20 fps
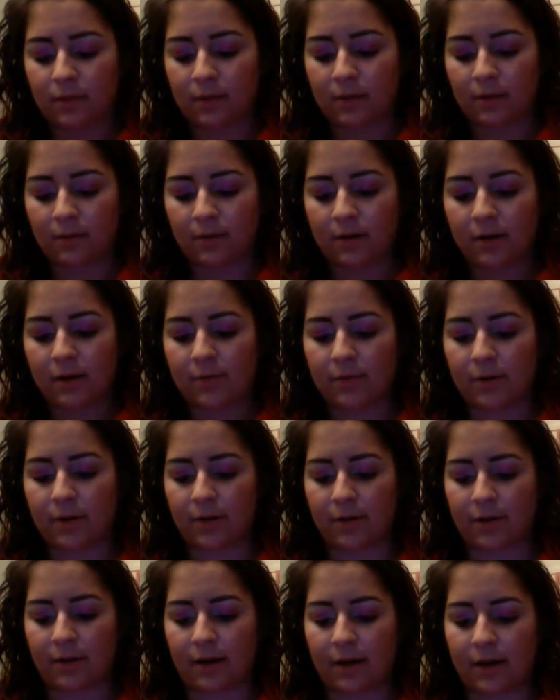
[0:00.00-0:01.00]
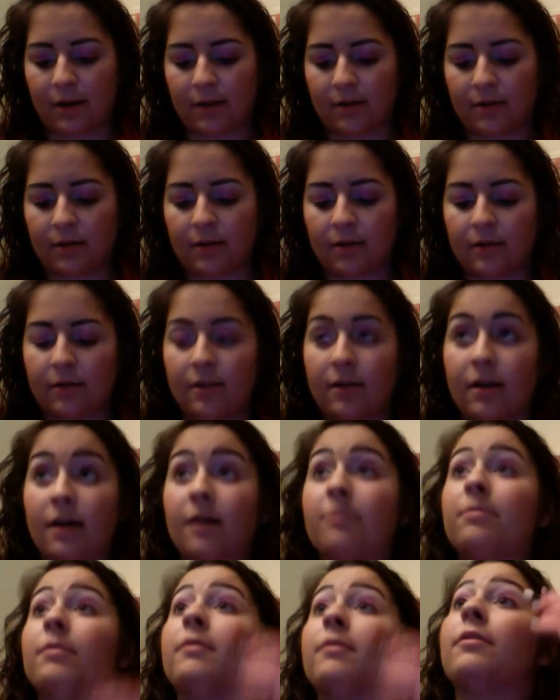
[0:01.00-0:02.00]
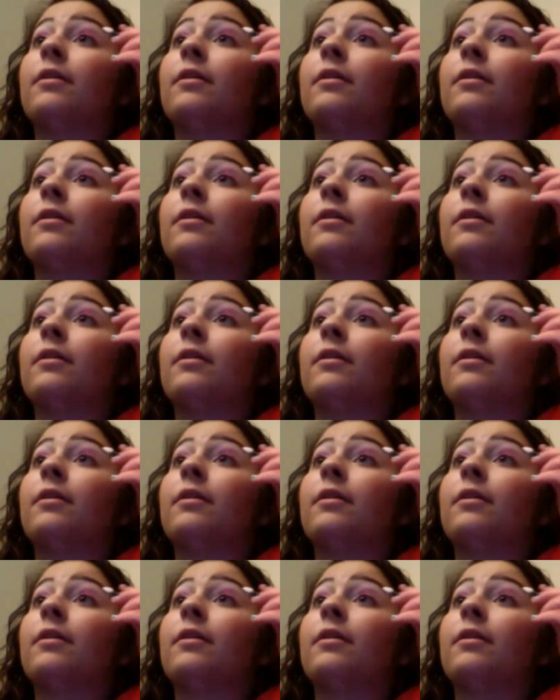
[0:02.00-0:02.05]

We're going to put that on top of